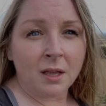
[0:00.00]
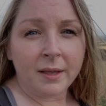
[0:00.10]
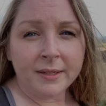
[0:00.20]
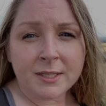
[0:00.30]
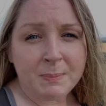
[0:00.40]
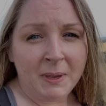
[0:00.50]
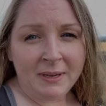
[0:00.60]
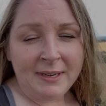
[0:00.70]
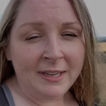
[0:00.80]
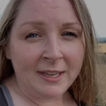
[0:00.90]
It's
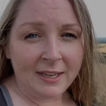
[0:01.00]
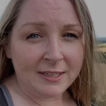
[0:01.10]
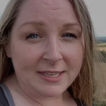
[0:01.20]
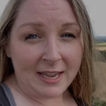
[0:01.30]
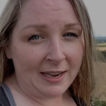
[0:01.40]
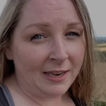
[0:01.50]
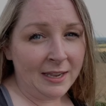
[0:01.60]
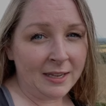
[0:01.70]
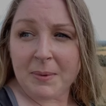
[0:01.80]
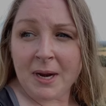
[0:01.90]
been a
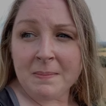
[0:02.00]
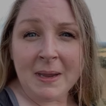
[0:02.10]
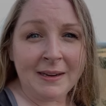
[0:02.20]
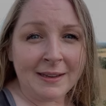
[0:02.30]
day, but I made